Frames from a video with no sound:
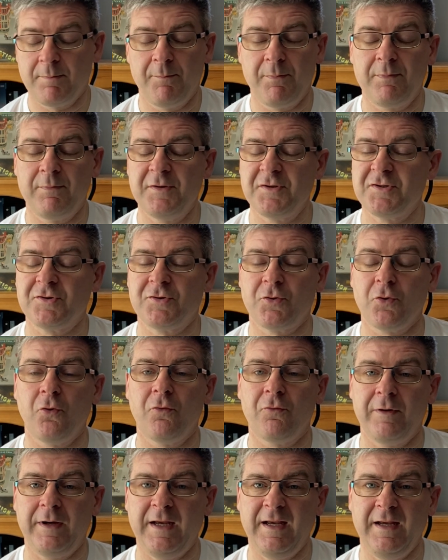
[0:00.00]
the
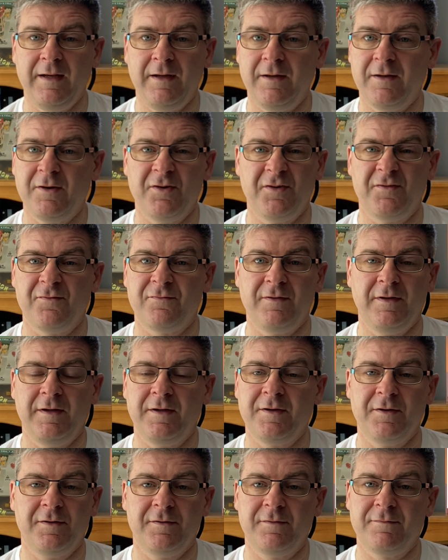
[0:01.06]
story, you couldn't
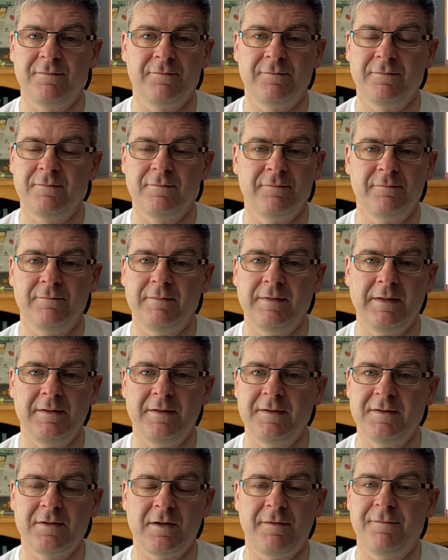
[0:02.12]
have,
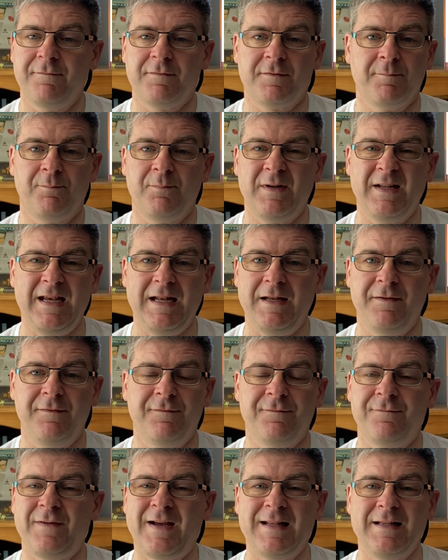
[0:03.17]
it's like completely
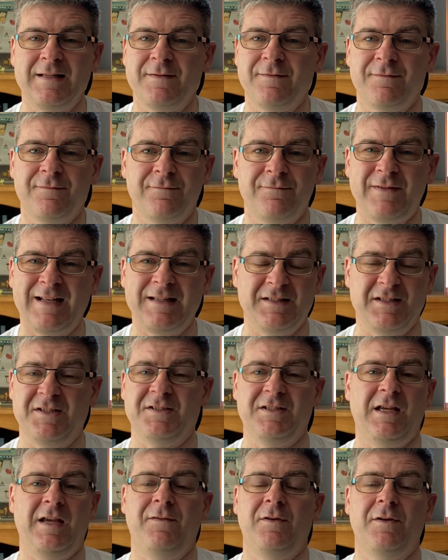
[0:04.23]

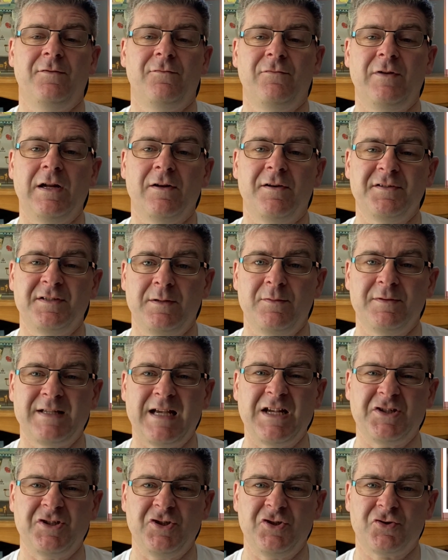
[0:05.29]
fantasy. You didn't realize it was
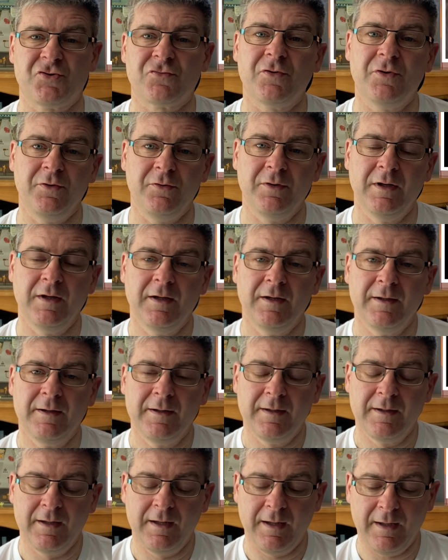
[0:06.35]
actually true.
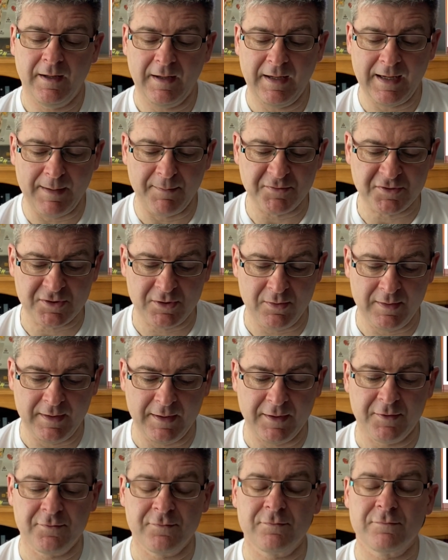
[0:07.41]
Absolutely
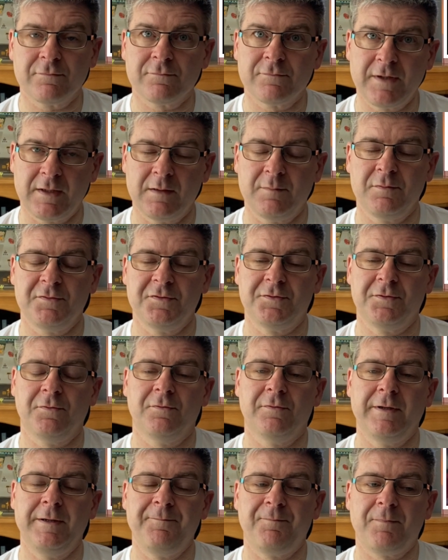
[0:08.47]
incredible
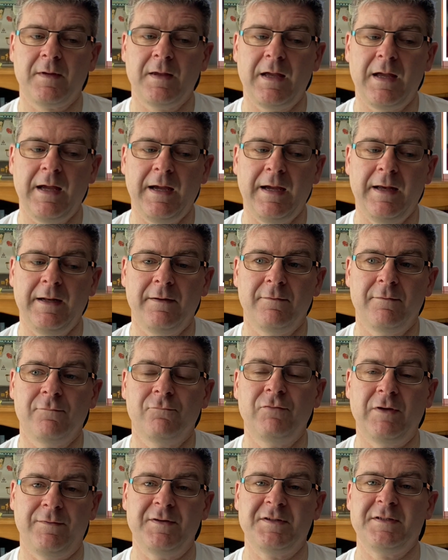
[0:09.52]
story and
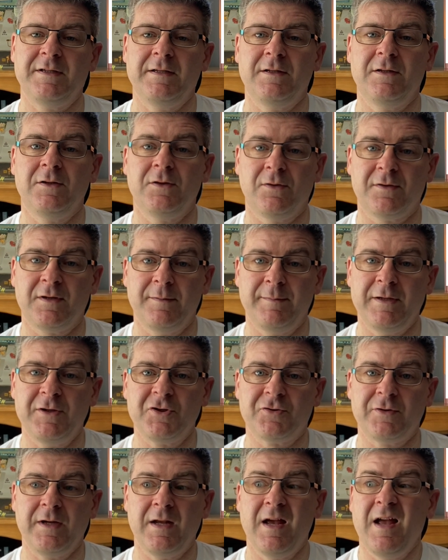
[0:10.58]
riveting
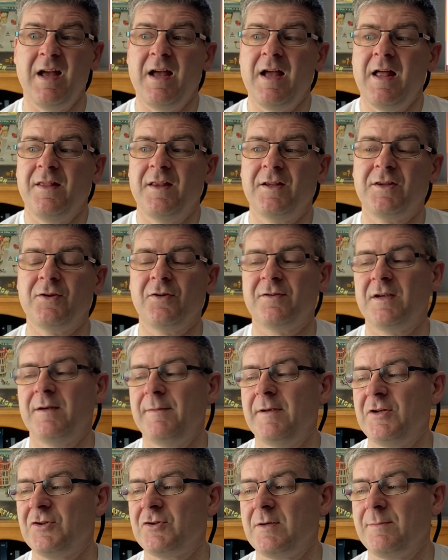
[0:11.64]
documentary. The
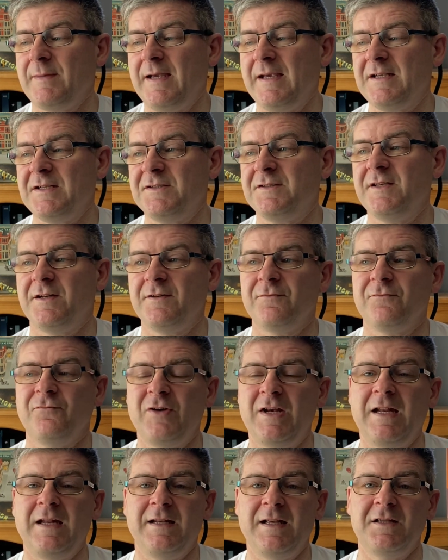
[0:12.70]
documentary makers didn't
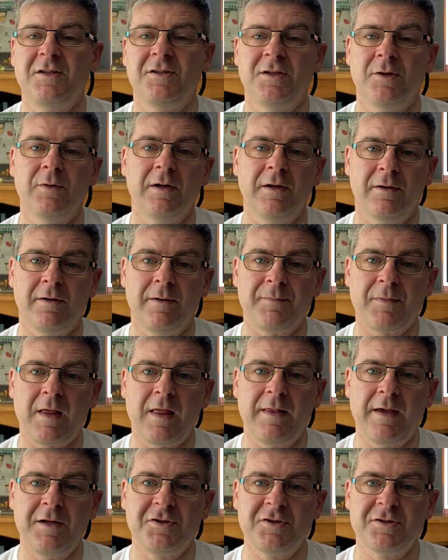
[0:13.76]
really need to do a lot.
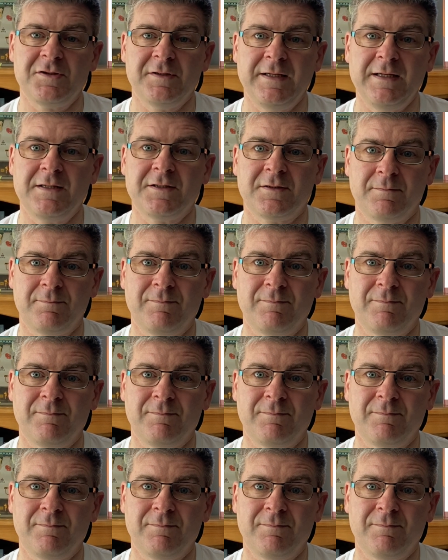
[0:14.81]
They just need to